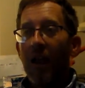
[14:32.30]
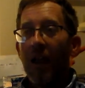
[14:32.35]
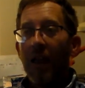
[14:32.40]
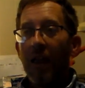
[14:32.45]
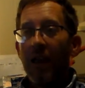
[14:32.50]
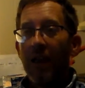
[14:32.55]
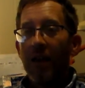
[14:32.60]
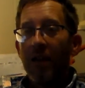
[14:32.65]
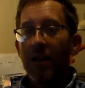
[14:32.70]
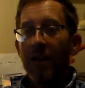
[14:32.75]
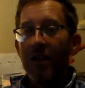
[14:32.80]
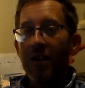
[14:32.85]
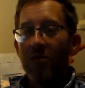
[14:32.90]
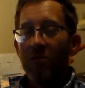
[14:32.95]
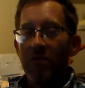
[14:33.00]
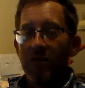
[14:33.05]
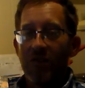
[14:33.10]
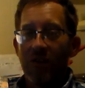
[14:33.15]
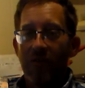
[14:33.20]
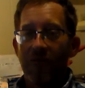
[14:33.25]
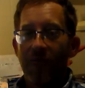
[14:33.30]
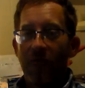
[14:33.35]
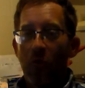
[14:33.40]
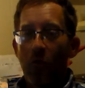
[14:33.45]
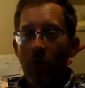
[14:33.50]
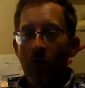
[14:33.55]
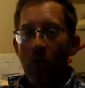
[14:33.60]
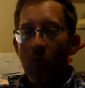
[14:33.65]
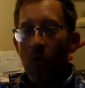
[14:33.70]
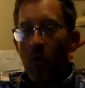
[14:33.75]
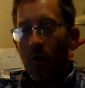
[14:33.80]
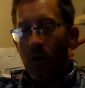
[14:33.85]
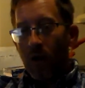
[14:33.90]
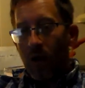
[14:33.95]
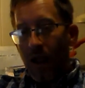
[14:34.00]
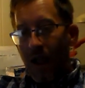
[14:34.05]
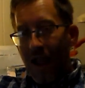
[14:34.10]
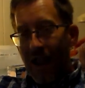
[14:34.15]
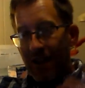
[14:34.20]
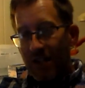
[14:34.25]
And it was a
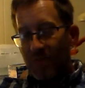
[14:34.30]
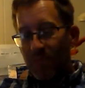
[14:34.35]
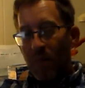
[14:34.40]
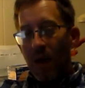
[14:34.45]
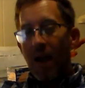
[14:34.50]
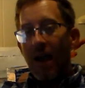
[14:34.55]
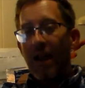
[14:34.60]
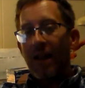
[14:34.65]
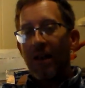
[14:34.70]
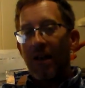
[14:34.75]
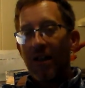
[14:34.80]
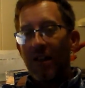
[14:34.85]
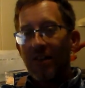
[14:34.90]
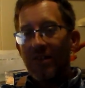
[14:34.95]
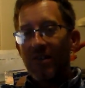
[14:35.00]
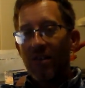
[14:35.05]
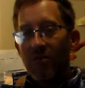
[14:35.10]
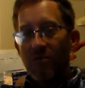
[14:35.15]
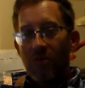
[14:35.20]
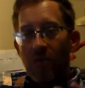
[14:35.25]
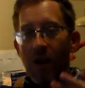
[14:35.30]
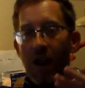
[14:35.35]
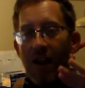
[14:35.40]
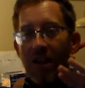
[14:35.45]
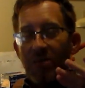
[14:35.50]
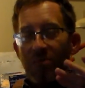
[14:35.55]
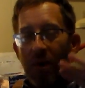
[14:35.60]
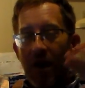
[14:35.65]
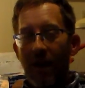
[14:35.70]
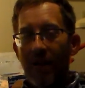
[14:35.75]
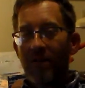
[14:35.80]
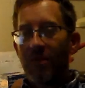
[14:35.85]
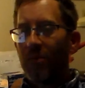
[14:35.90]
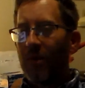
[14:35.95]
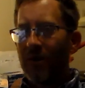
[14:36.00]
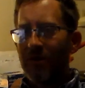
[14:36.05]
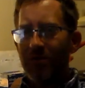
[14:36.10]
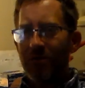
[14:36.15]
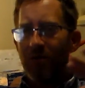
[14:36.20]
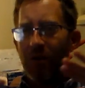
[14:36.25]
four-door hatchback. I guess those were hatchbacks.
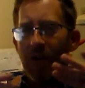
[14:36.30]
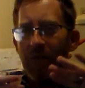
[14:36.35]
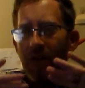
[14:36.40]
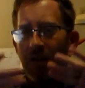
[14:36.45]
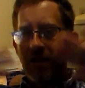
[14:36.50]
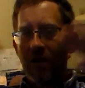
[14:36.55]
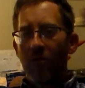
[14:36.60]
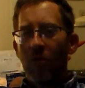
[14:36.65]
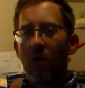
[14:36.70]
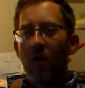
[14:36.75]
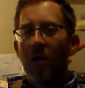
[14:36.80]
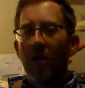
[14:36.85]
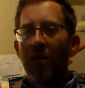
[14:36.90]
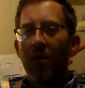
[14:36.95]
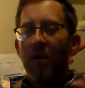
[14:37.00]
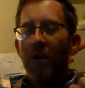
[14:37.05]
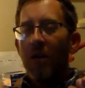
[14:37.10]
I'm not sure. I think they were.